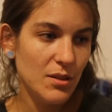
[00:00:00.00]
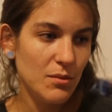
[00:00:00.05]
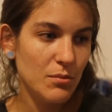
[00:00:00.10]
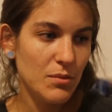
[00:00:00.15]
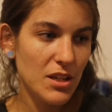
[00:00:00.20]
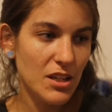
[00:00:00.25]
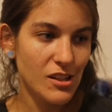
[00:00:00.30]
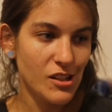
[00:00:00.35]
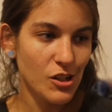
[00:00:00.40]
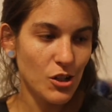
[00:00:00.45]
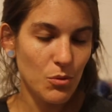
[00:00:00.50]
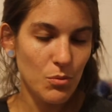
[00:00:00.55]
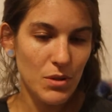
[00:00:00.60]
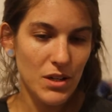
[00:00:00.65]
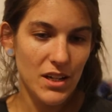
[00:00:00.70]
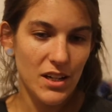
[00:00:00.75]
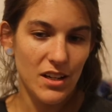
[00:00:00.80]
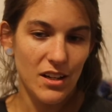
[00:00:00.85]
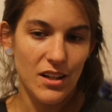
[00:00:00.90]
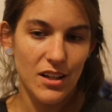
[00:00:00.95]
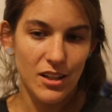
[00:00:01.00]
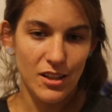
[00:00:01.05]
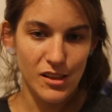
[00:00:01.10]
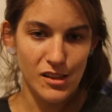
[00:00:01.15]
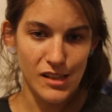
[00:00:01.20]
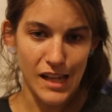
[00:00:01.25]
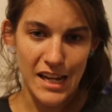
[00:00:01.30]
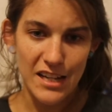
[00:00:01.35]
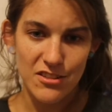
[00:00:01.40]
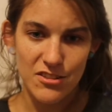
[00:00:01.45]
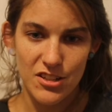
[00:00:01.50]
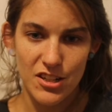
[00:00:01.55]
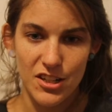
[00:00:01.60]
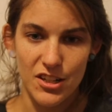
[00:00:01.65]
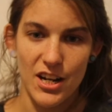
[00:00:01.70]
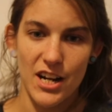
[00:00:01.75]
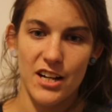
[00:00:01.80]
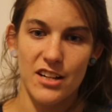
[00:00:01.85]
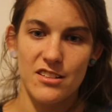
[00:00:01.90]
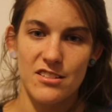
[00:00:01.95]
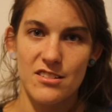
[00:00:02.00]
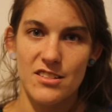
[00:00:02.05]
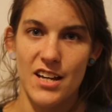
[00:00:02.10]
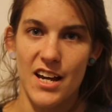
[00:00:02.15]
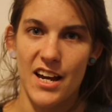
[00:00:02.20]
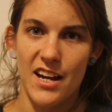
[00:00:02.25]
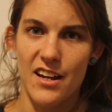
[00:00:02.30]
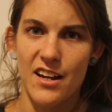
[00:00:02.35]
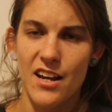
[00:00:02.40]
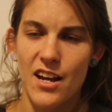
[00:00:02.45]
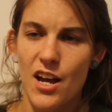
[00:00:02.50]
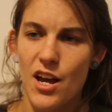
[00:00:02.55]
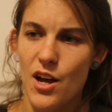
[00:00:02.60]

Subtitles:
me a little bit lazier, I could say.